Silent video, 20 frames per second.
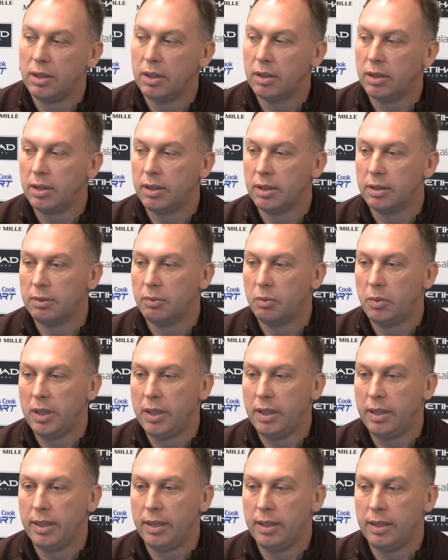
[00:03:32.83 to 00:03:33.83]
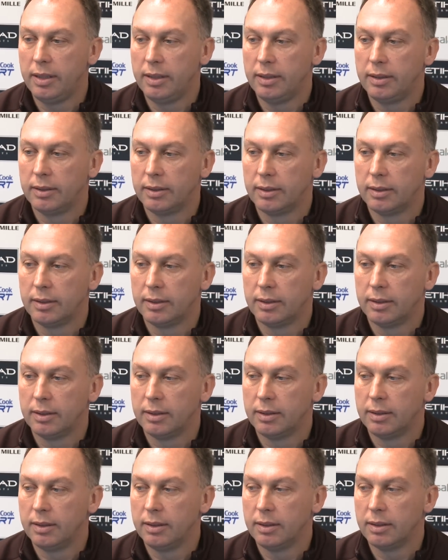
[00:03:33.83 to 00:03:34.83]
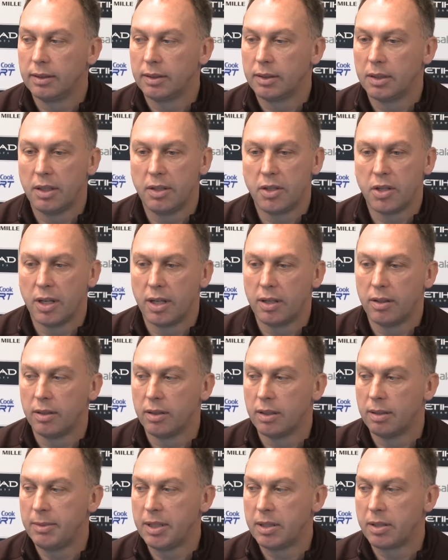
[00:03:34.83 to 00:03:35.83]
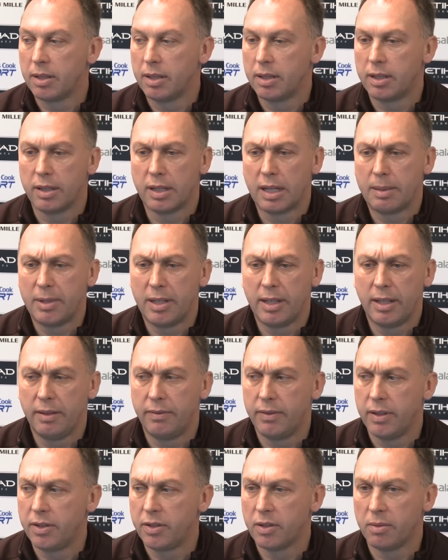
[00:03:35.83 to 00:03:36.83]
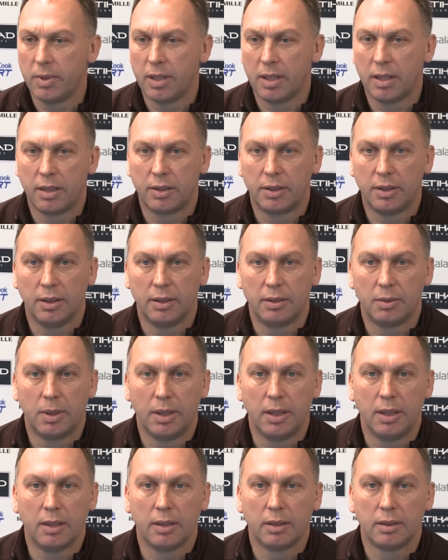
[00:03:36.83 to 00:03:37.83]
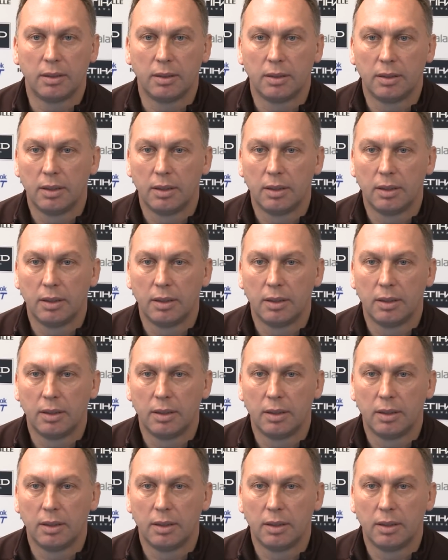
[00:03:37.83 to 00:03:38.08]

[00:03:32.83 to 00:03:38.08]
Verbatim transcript: You know, we Sergio. I don't. I mean, Sergio. I mean, did he finish up with last year twenty odd?